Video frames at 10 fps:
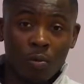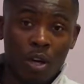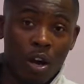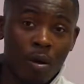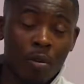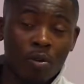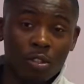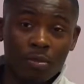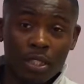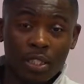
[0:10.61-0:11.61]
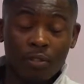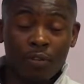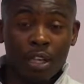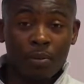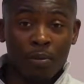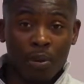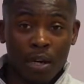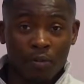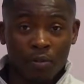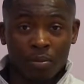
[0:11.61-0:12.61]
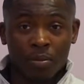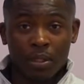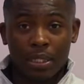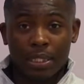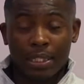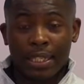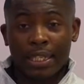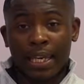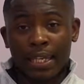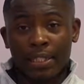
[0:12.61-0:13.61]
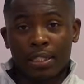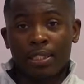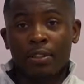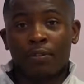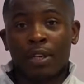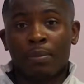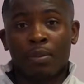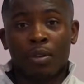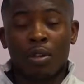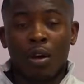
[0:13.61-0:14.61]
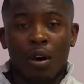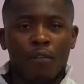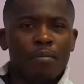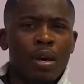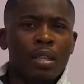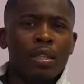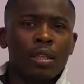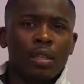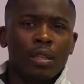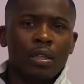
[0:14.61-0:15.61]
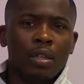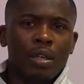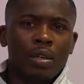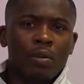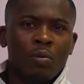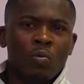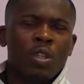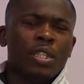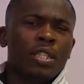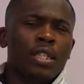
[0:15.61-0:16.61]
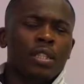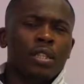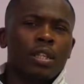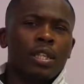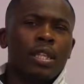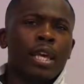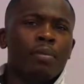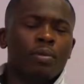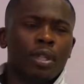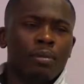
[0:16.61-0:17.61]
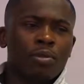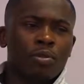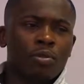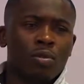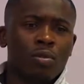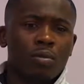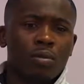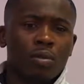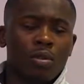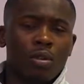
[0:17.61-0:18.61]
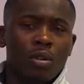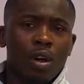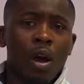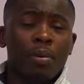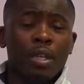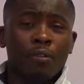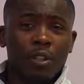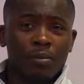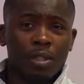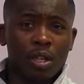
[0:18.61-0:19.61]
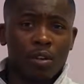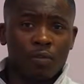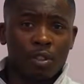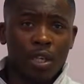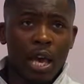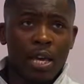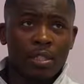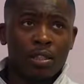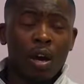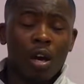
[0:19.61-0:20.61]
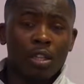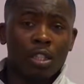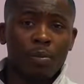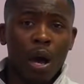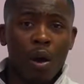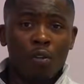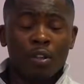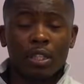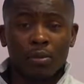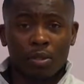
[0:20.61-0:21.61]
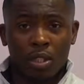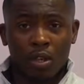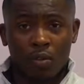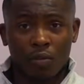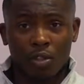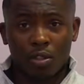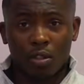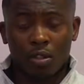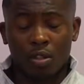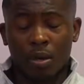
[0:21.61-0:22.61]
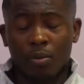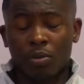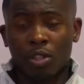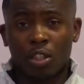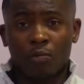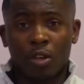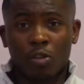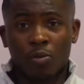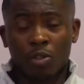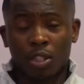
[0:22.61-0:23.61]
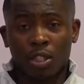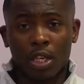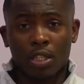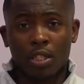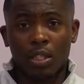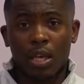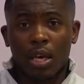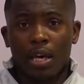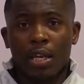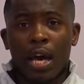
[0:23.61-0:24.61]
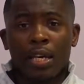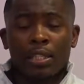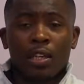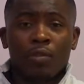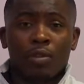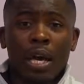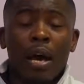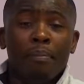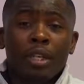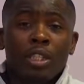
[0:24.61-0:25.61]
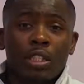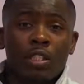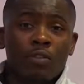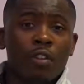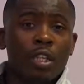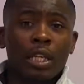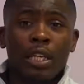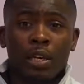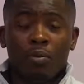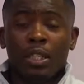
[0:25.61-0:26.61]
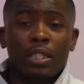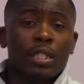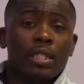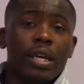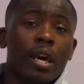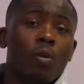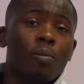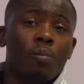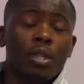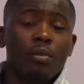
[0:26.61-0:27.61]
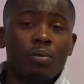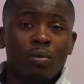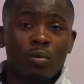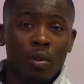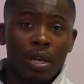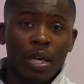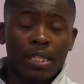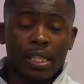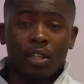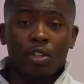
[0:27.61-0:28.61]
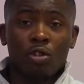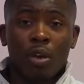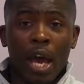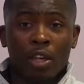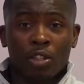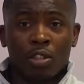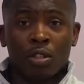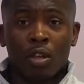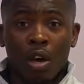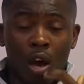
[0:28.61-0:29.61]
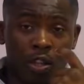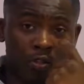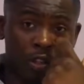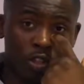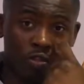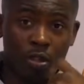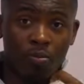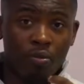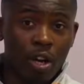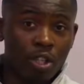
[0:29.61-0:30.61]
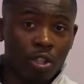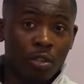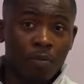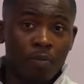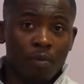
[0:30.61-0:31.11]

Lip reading: we are a multimedia development platform dedicated to the development of men. We seek to enable them to uplift themselves and harness the power within themselves to be able to achieve measurable success at the highest levels. Our mission is very clear. We exist to help people take acute action under extreme pressure.